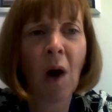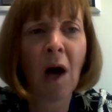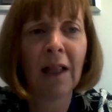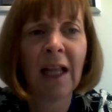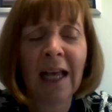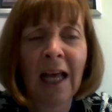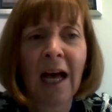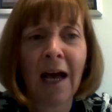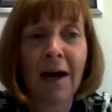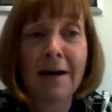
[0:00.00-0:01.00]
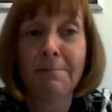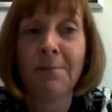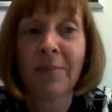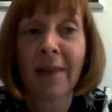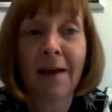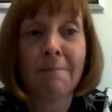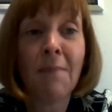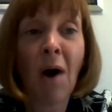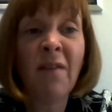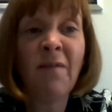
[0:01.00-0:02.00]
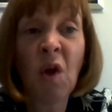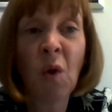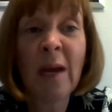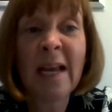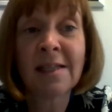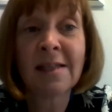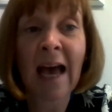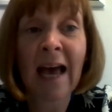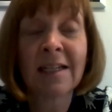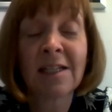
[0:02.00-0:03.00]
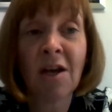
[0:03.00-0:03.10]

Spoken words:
Well, my view is that